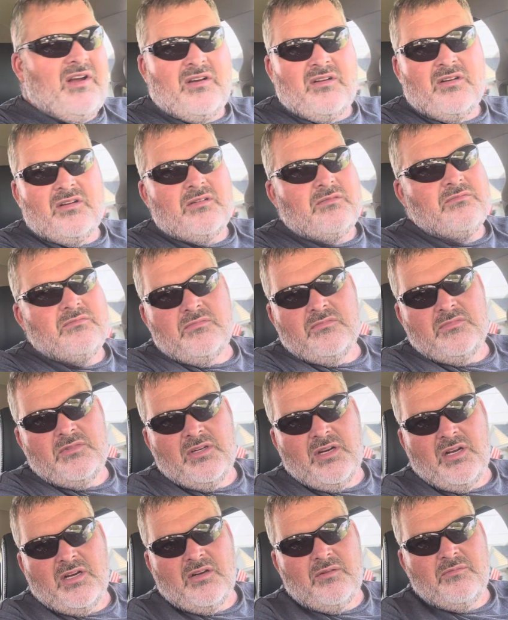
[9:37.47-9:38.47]
gonna
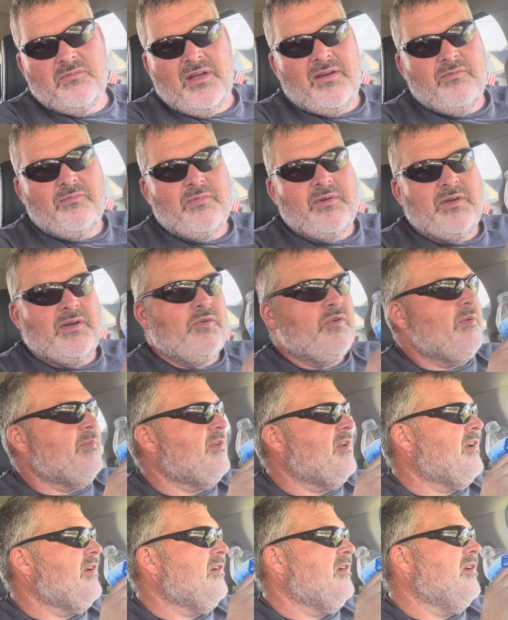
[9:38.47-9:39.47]
have big equipment
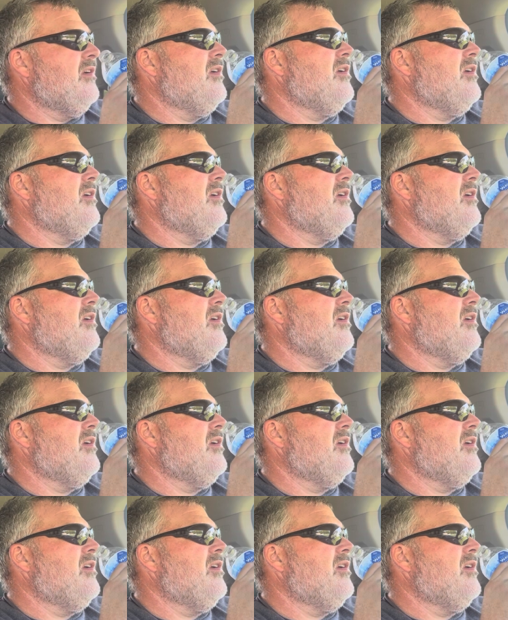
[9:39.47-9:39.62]
in here,